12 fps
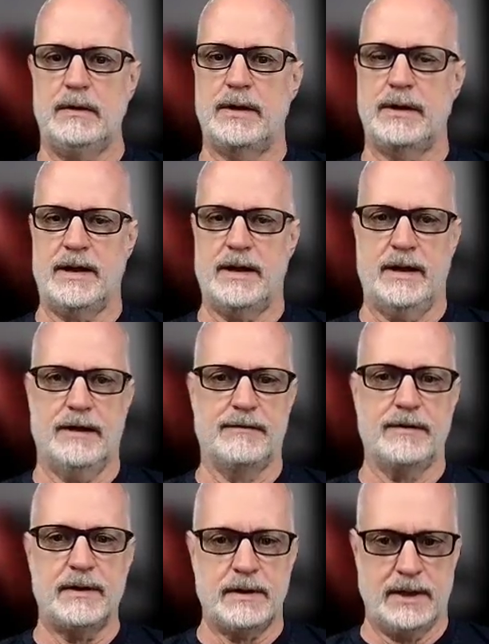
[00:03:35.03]
They have
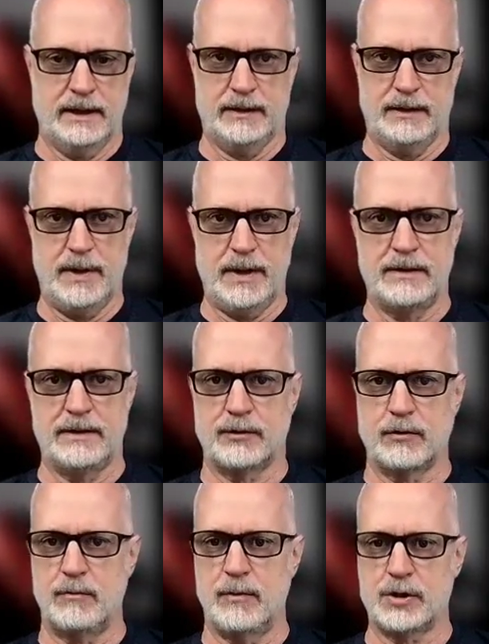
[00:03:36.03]
LMA that
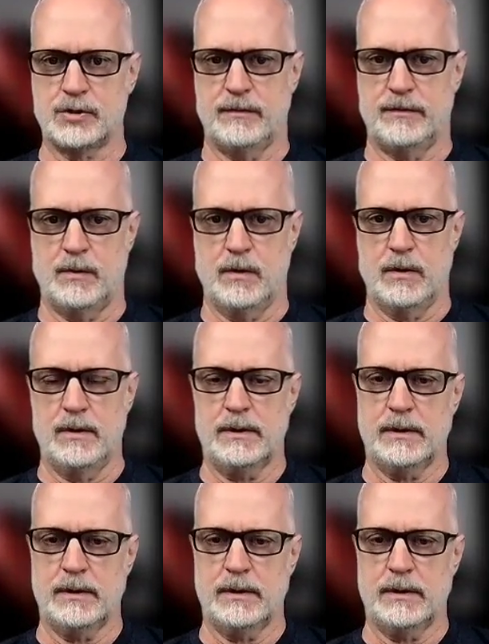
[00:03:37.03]
they're measured for,